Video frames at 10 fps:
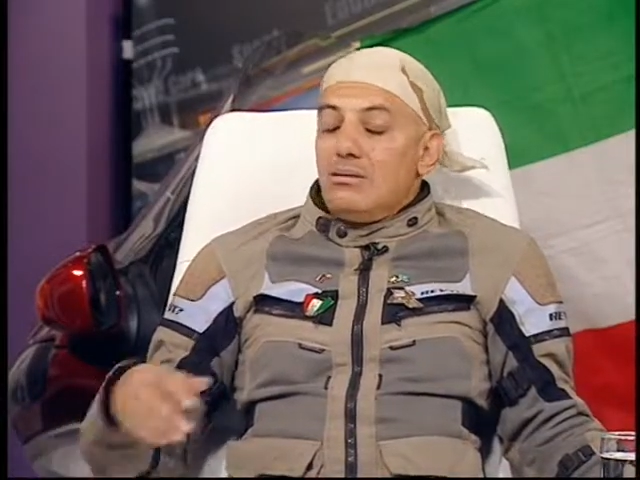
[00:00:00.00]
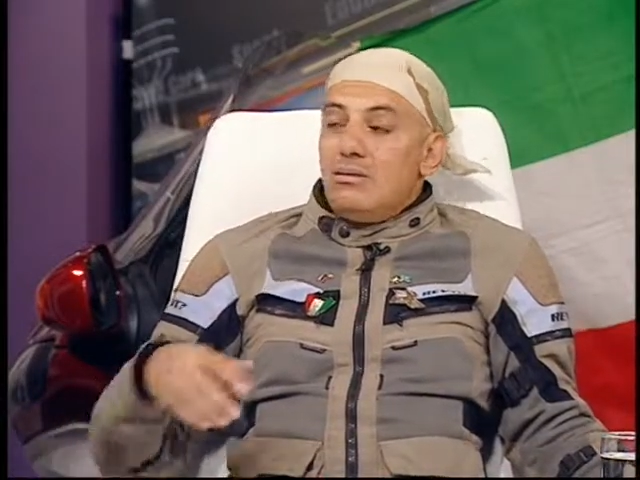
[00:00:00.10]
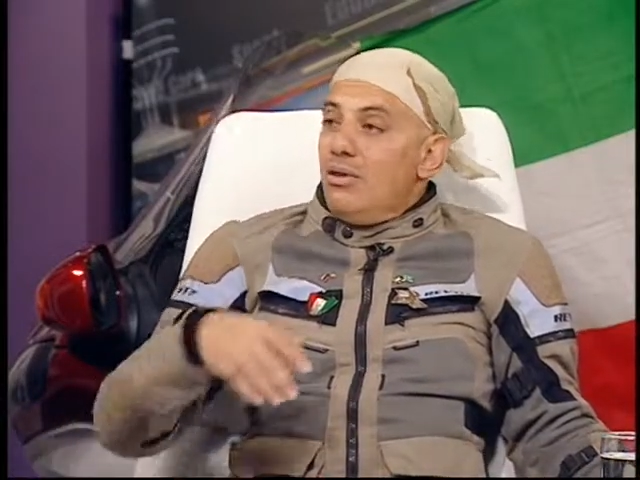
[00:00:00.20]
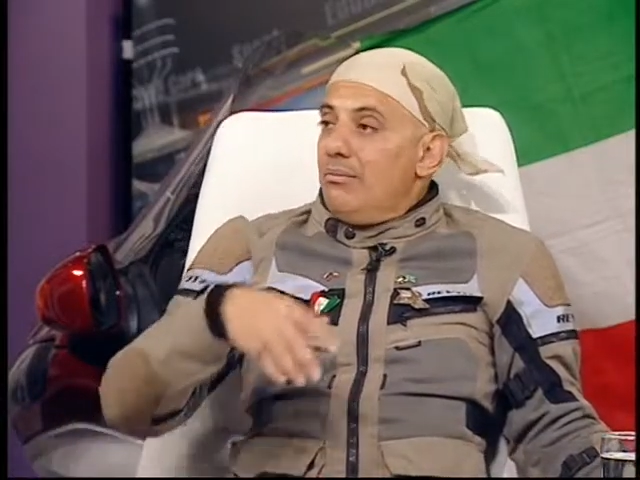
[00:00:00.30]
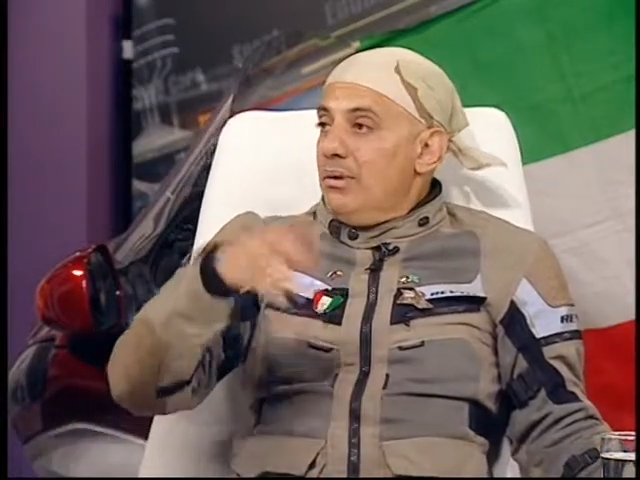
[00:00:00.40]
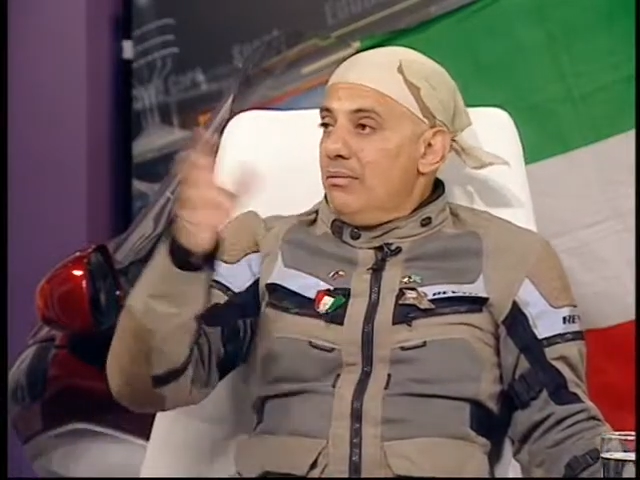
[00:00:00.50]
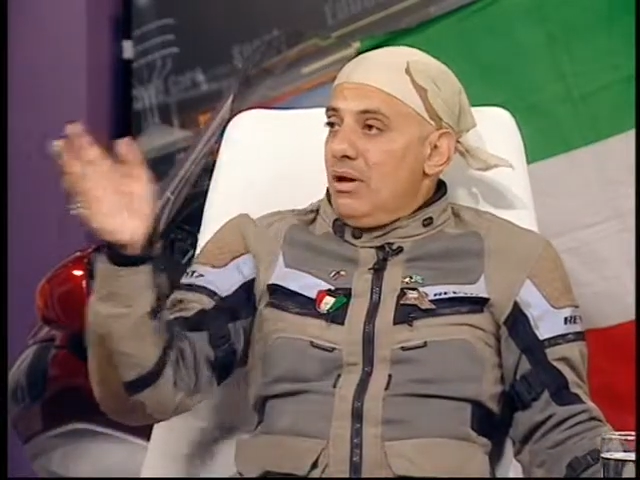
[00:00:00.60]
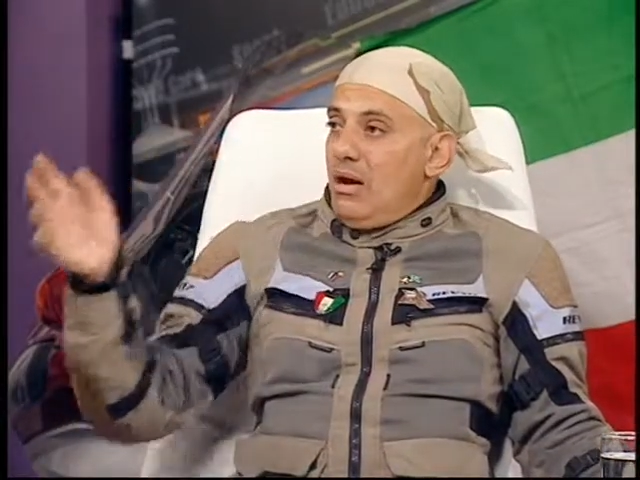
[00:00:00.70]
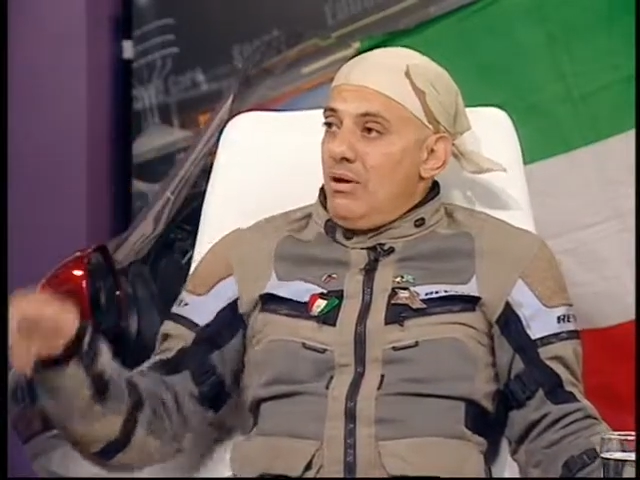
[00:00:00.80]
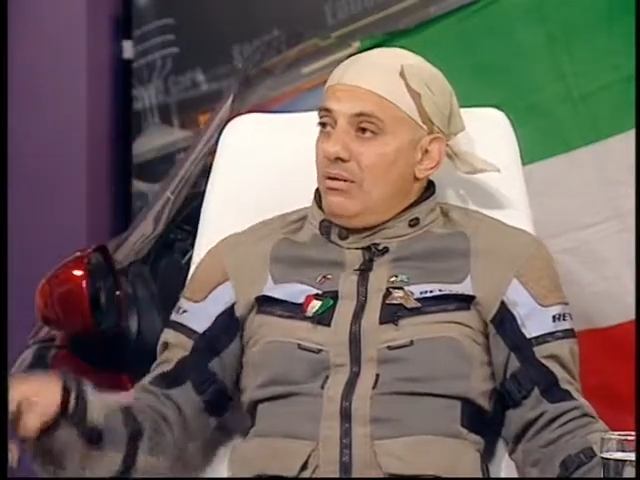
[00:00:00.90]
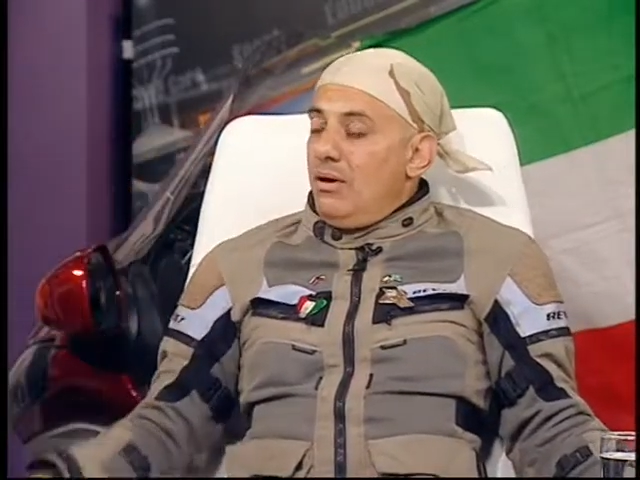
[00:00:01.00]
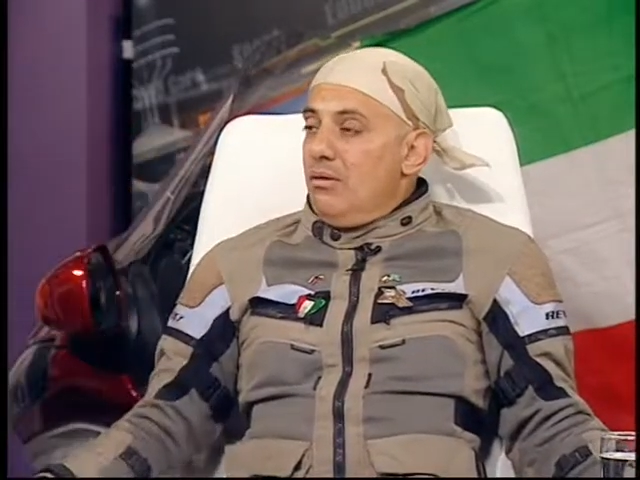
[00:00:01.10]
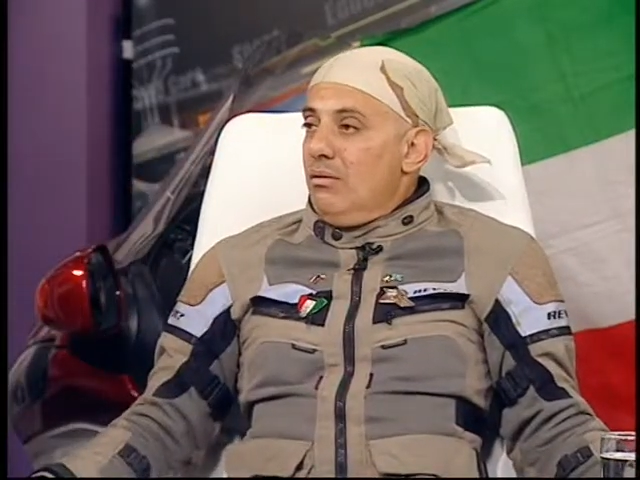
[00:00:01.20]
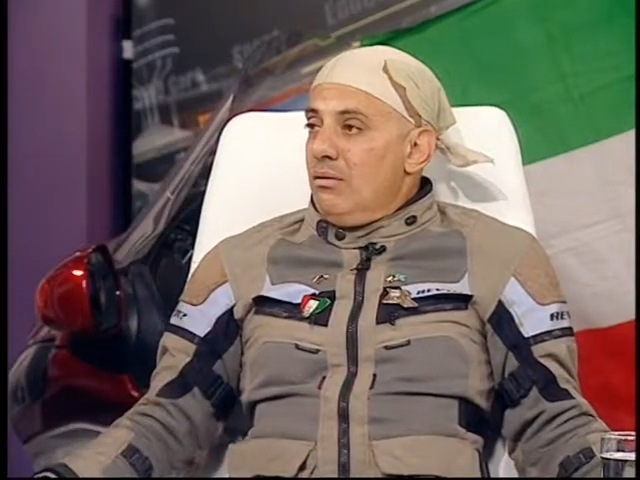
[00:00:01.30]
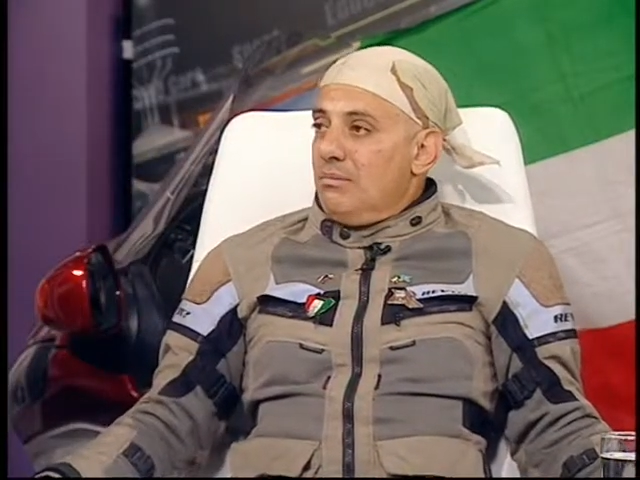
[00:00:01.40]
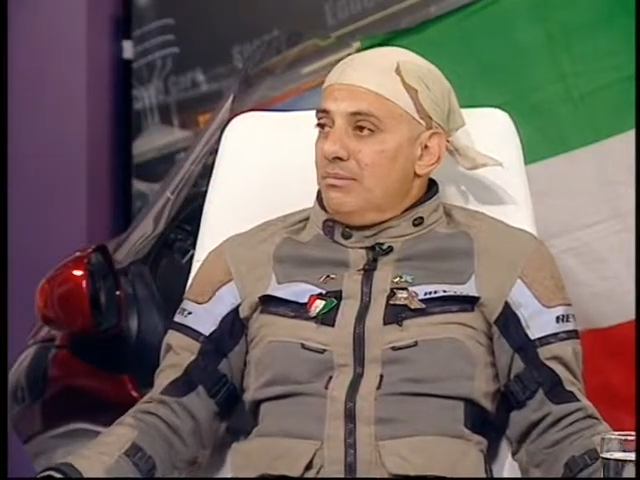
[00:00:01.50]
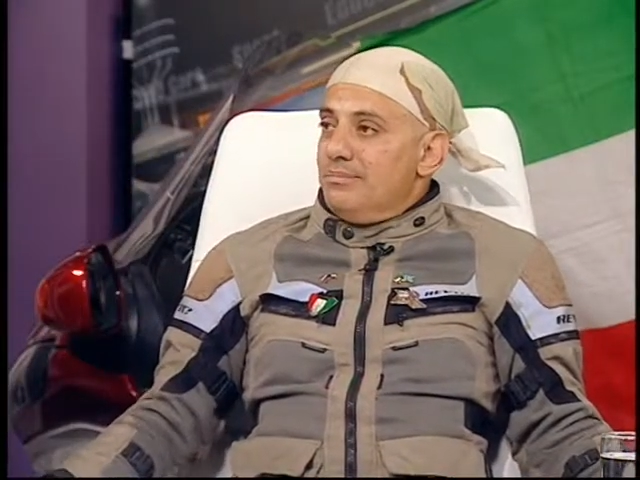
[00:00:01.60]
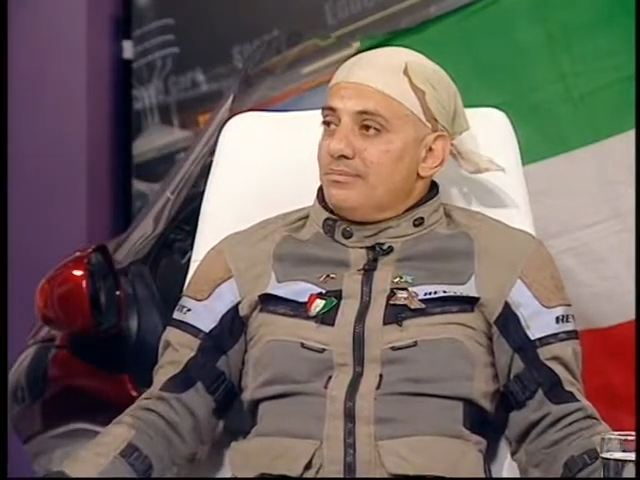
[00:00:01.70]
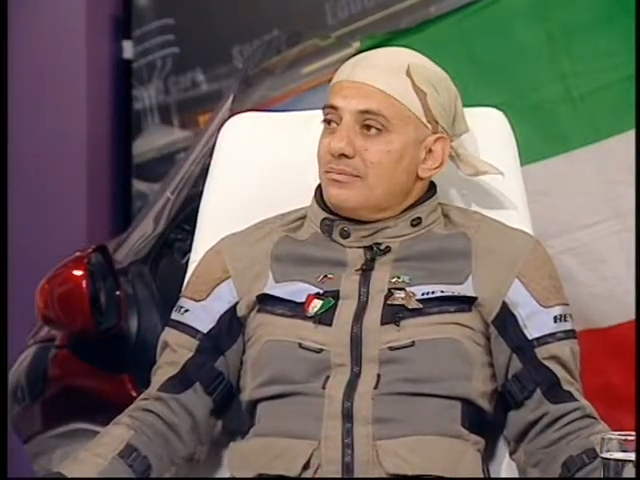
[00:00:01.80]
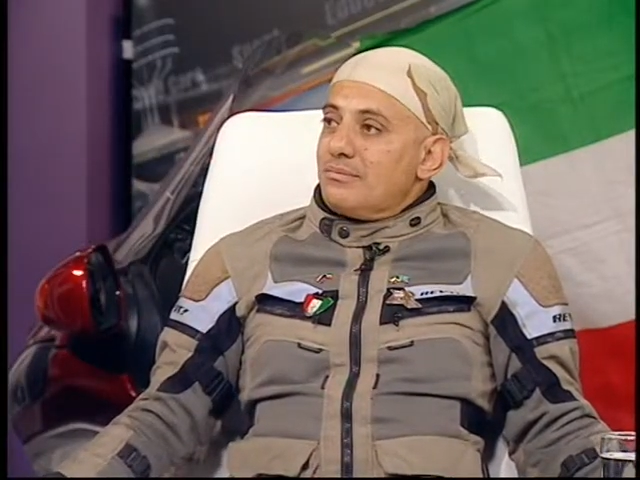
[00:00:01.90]
to the people around the globe.
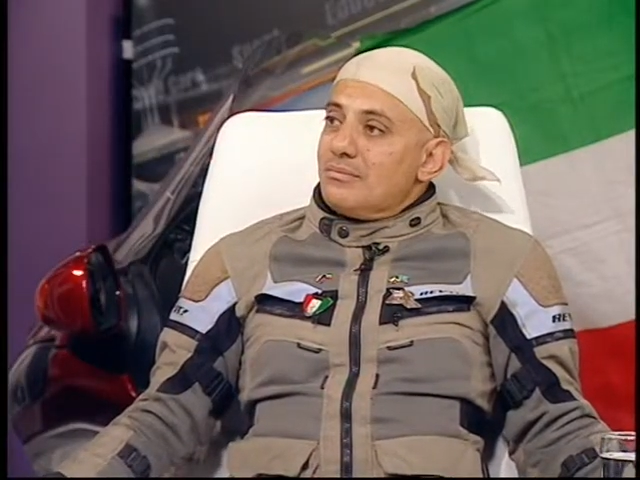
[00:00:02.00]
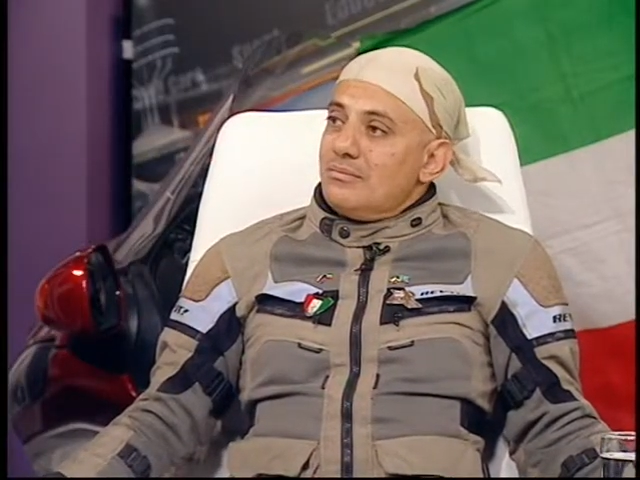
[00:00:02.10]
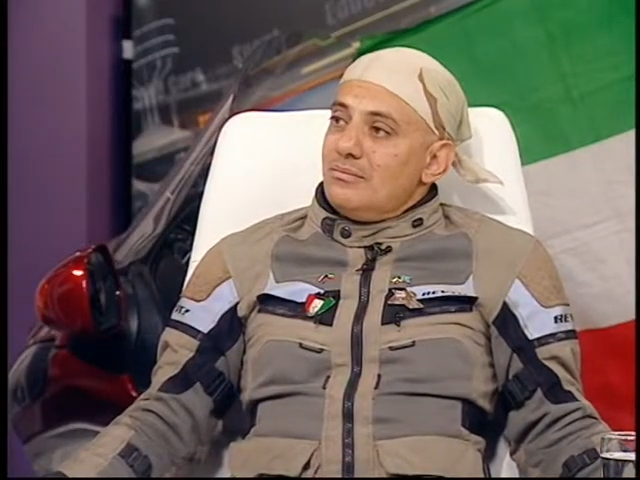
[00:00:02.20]
So you just